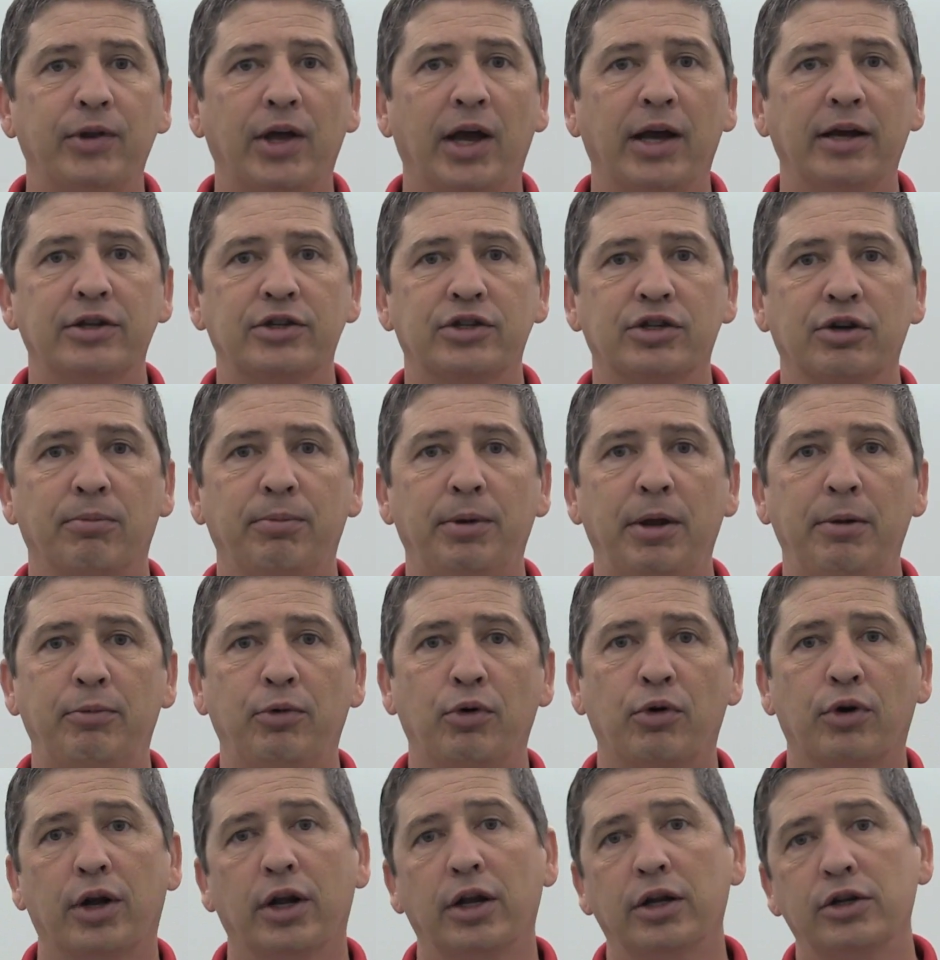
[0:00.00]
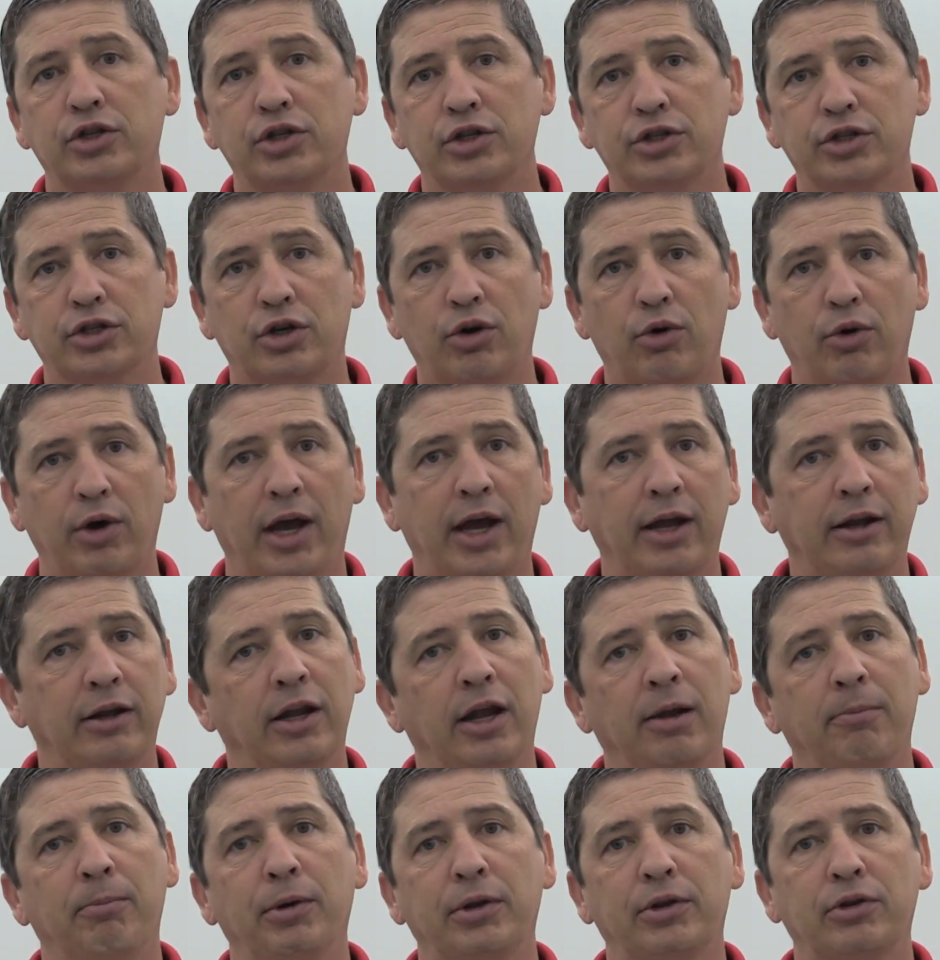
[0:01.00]
And so people are gonna just go ahead
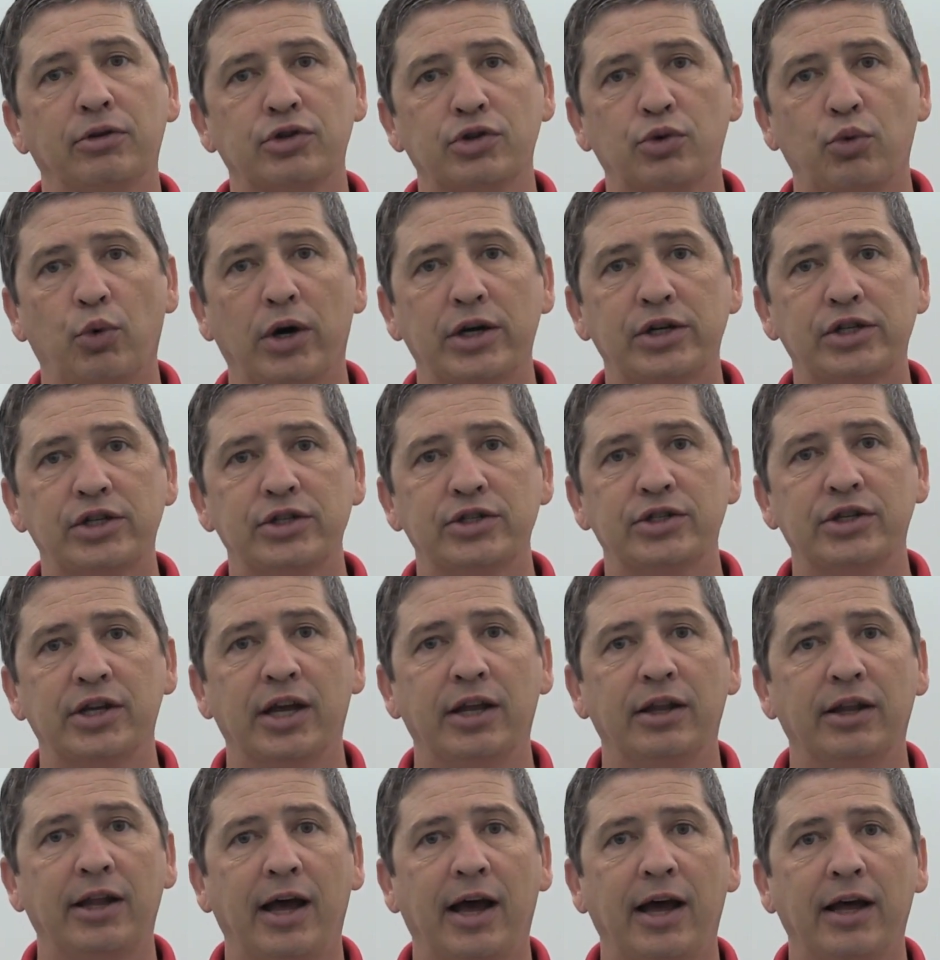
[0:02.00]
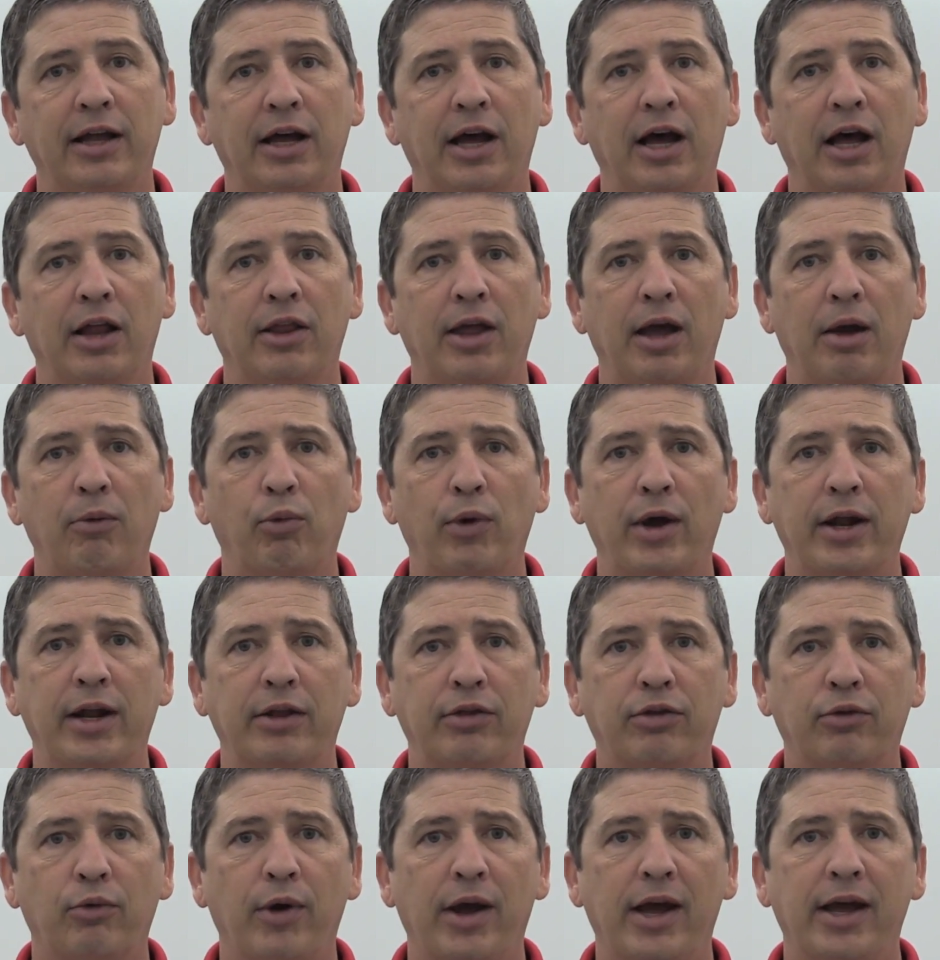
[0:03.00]
and put those questions in that that
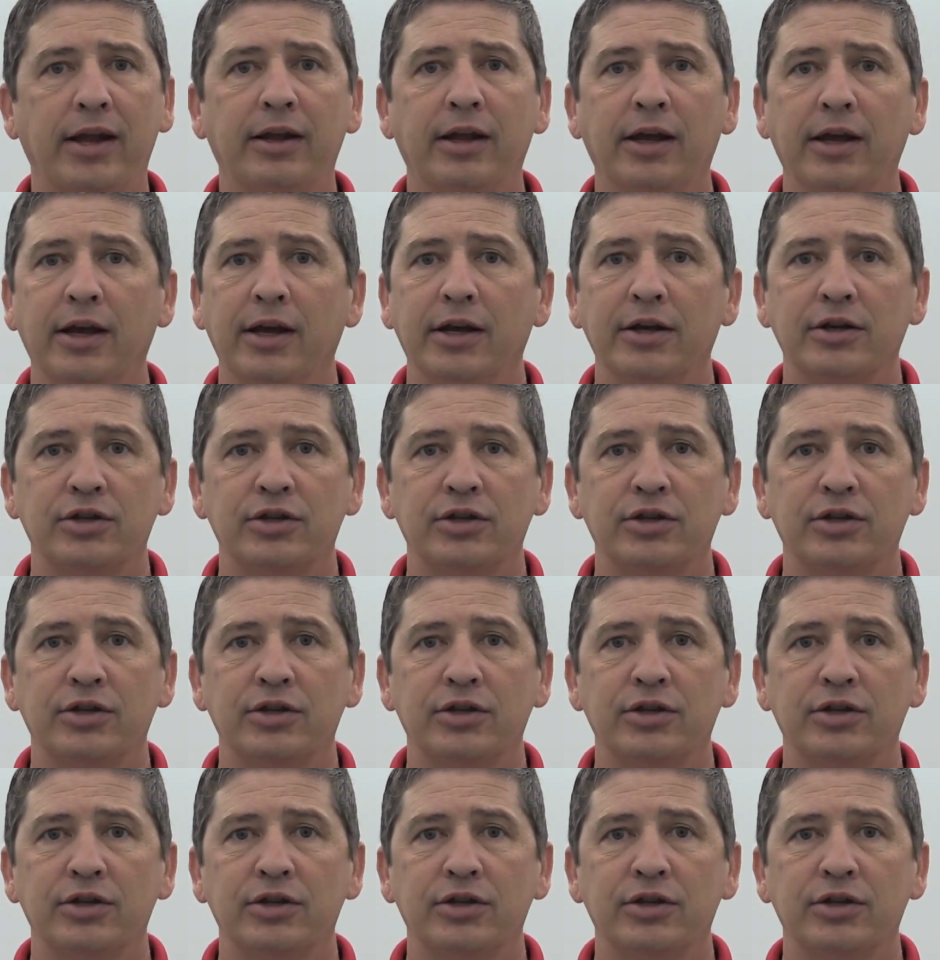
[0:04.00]
Reddit thread.